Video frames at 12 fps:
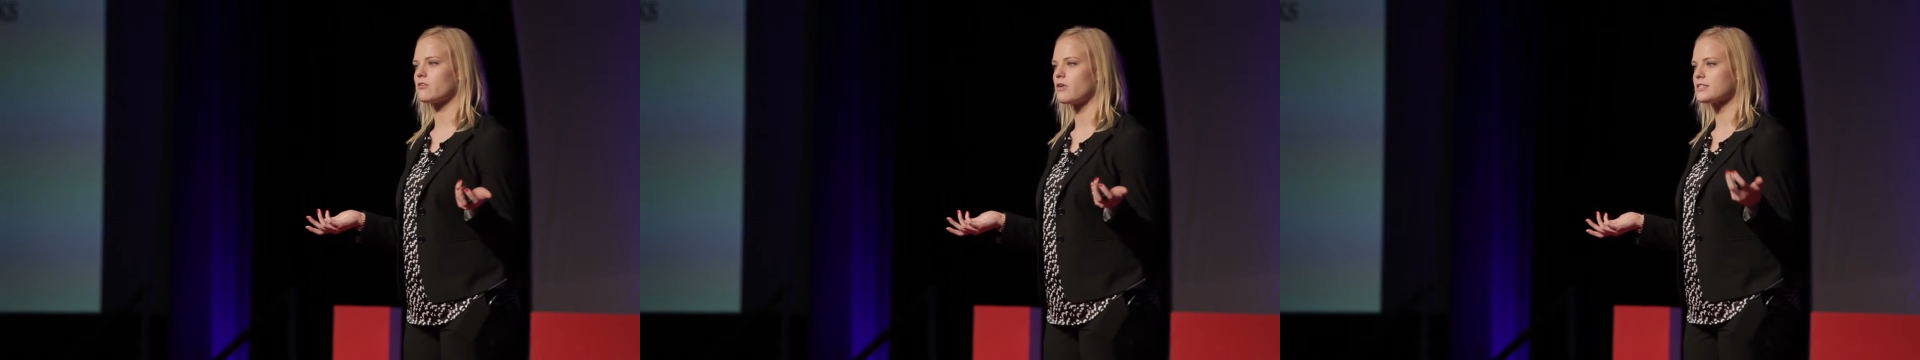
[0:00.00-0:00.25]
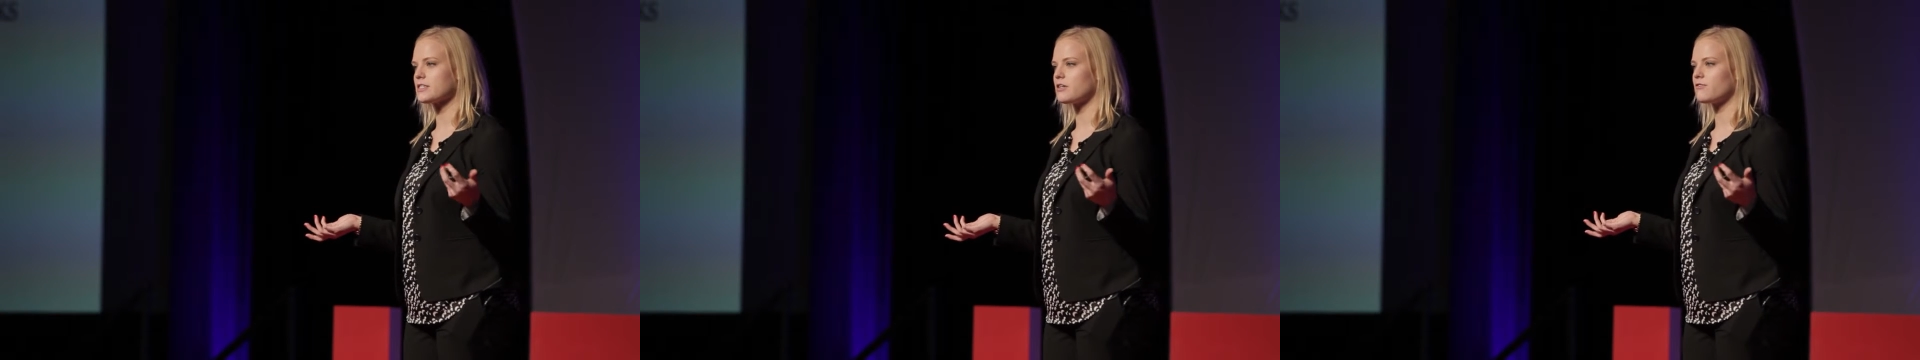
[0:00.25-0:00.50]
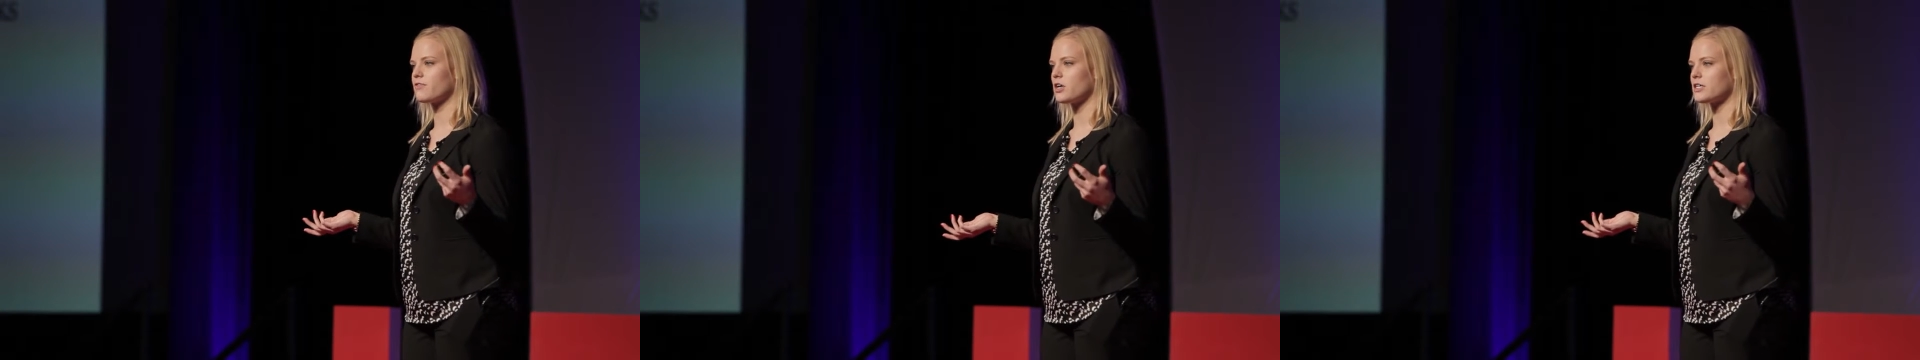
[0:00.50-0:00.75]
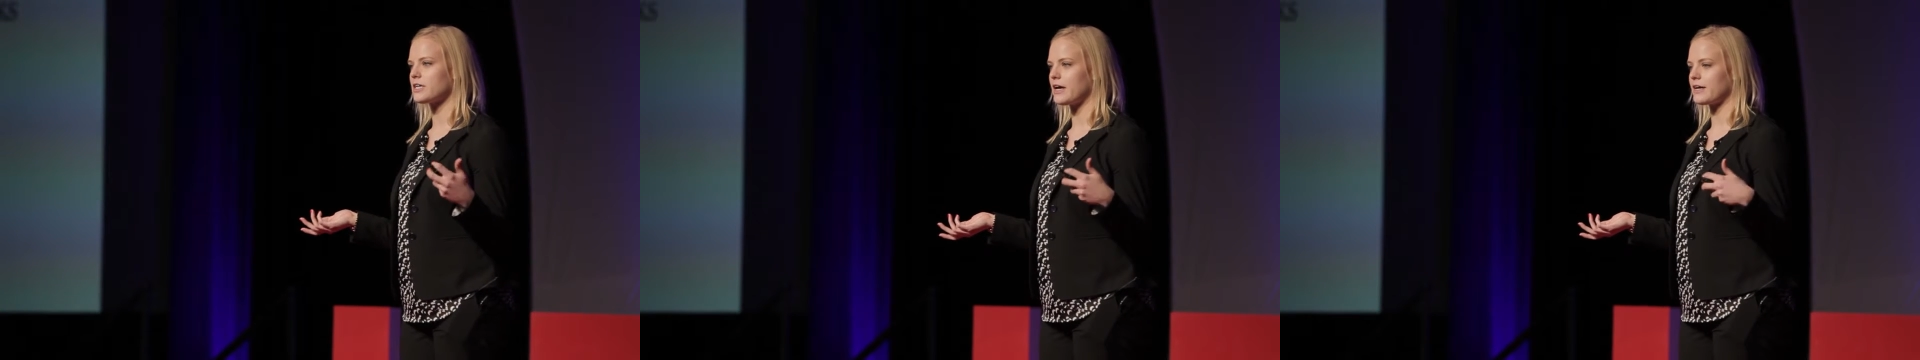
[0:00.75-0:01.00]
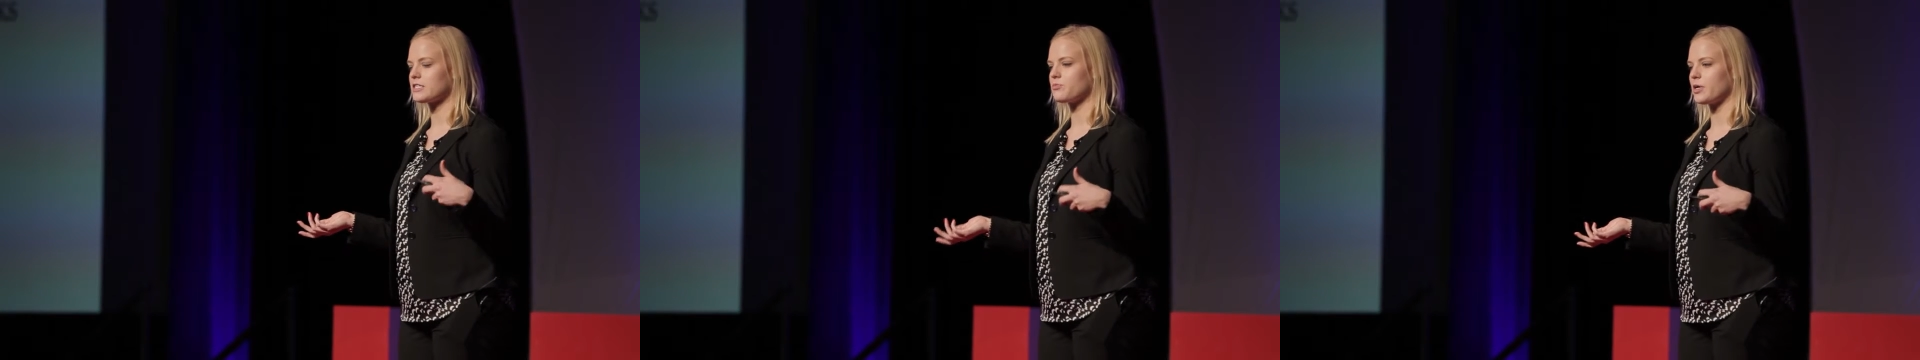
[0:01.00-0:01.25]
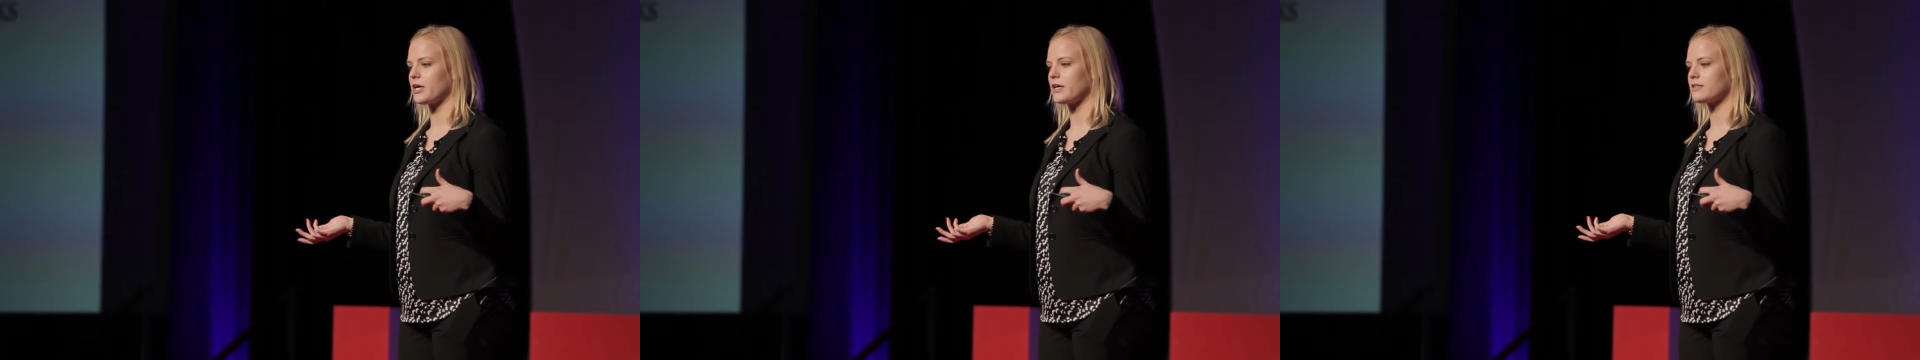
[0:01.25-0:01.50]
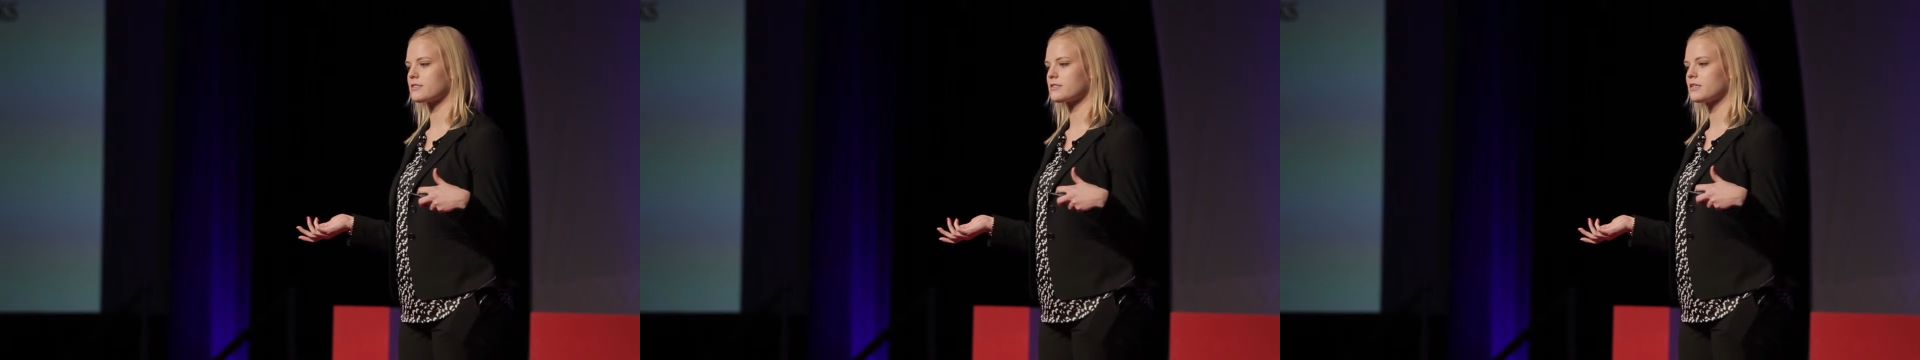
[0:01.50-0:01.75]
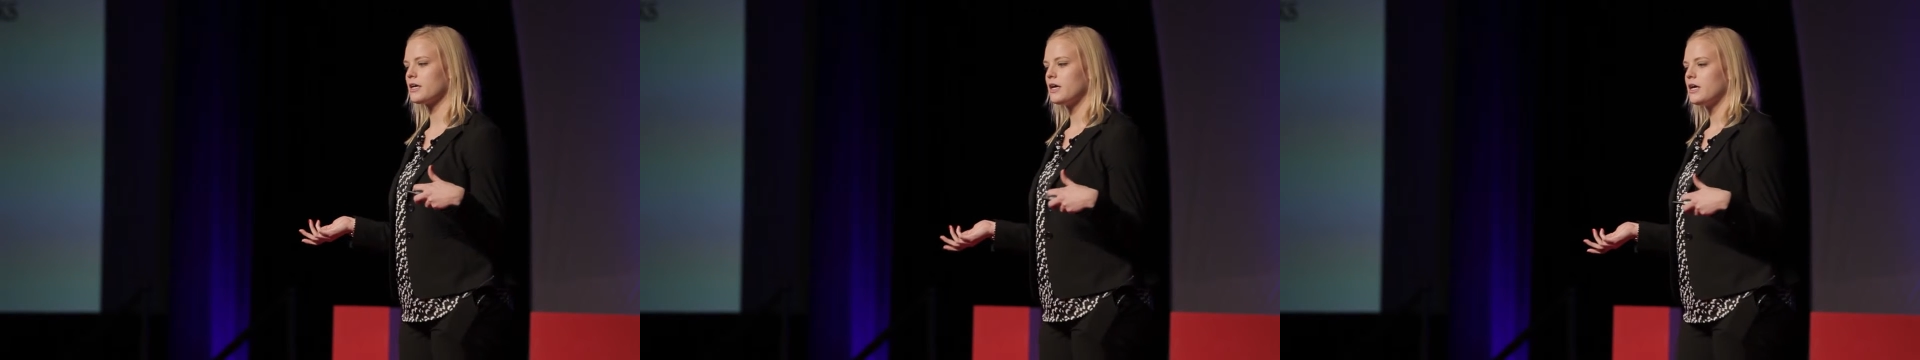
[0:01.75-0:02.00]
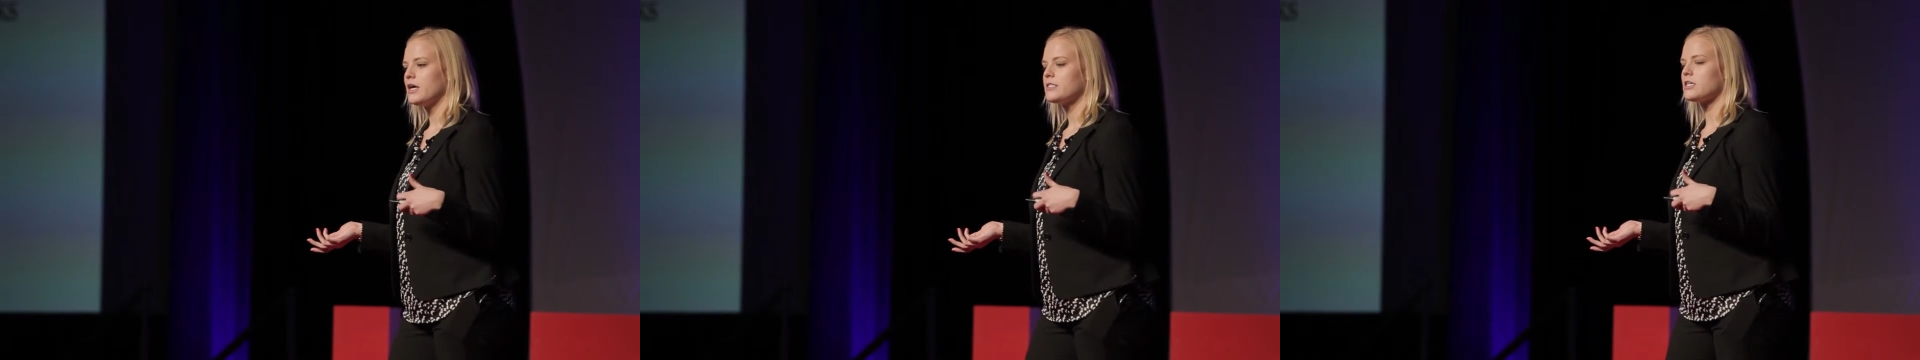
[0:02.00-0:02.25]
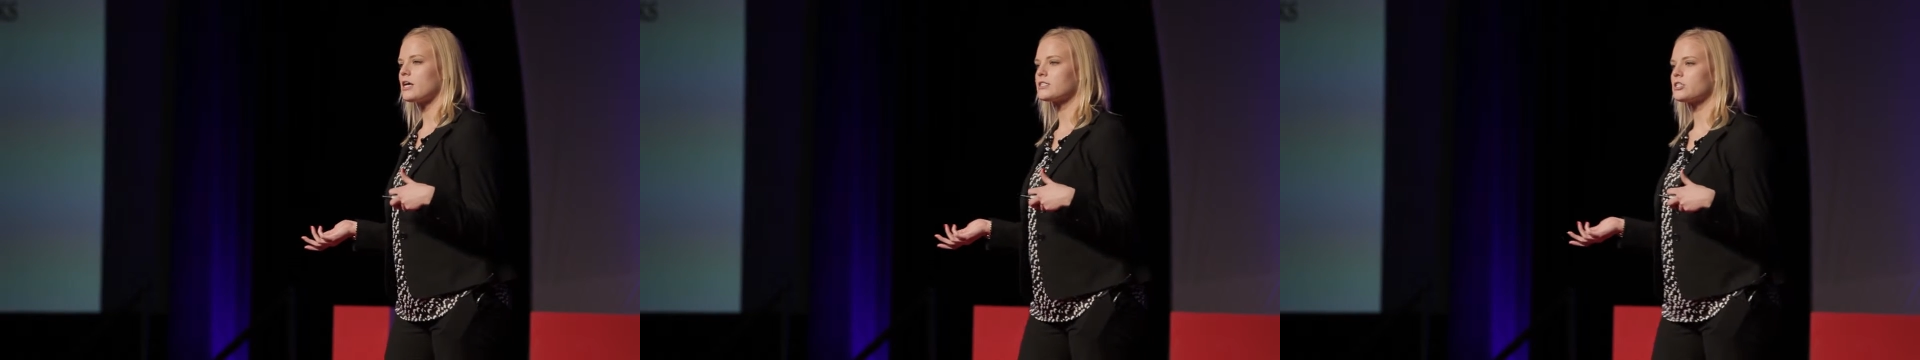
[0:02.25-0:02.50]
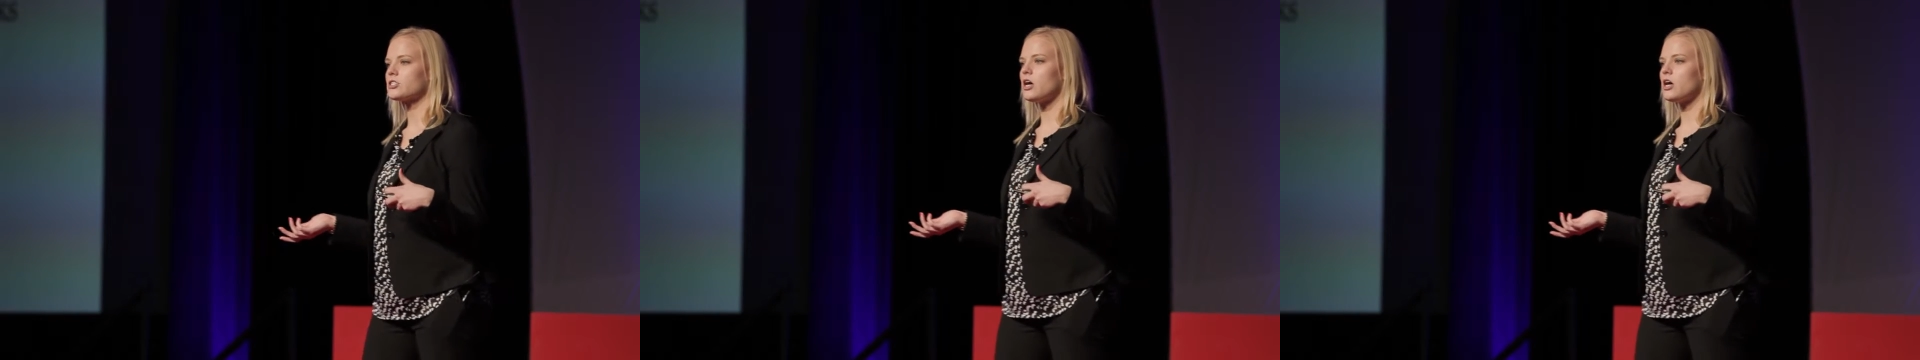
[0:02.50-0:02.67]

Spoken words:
a Resident for a Day experience. Dr.